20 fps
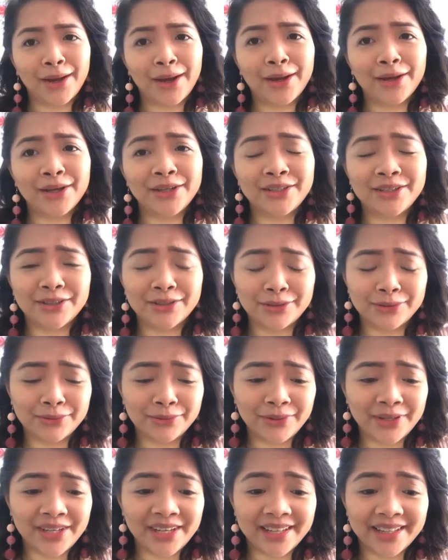I just
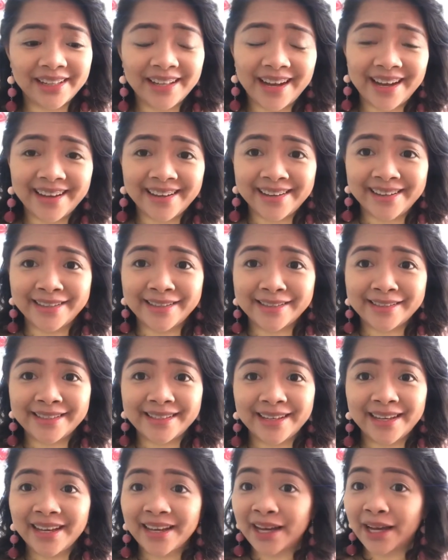realized
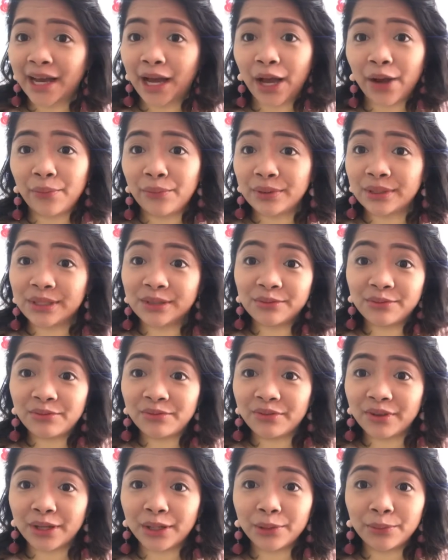I wasn't
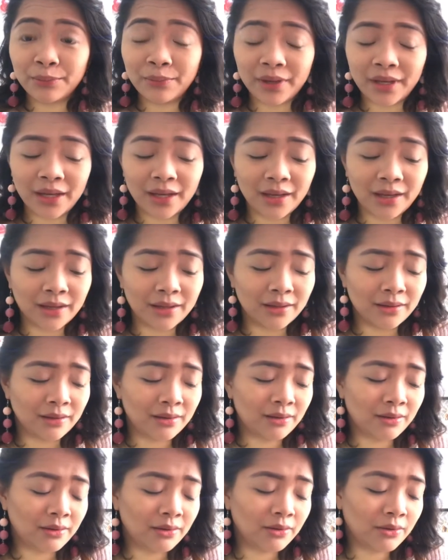filming.
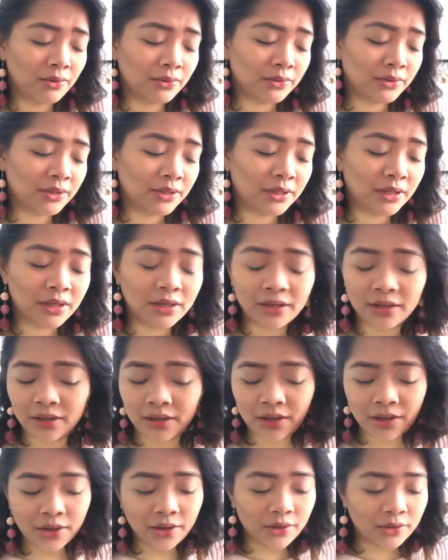Oh dear.
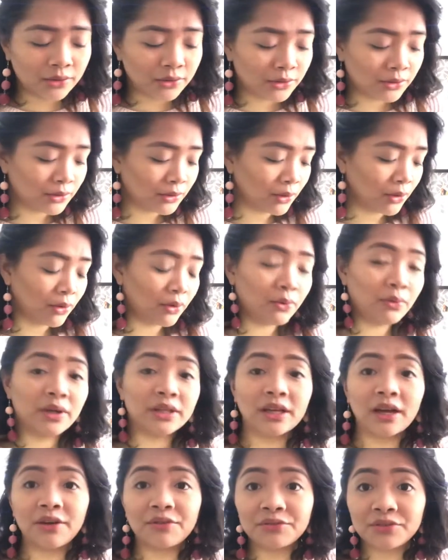So
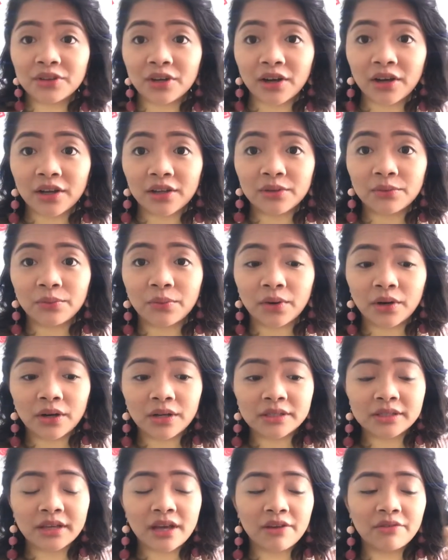what I've done
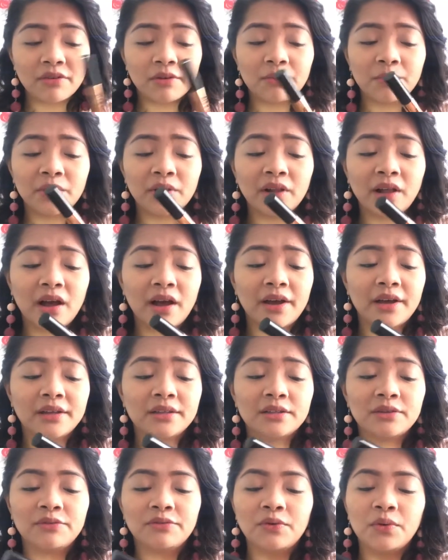was I've applied
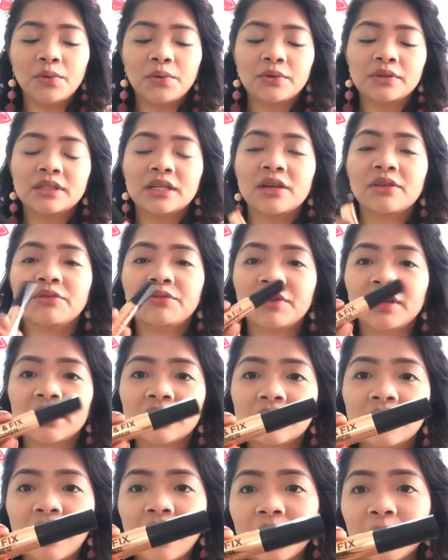the Focus and
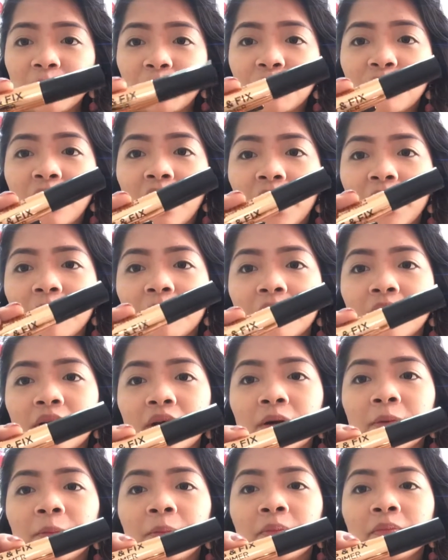Fix Eye
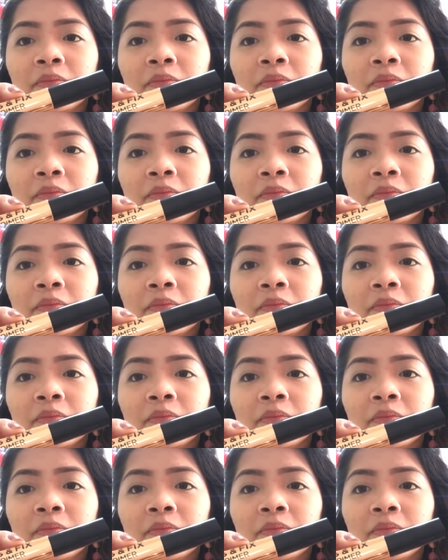Primer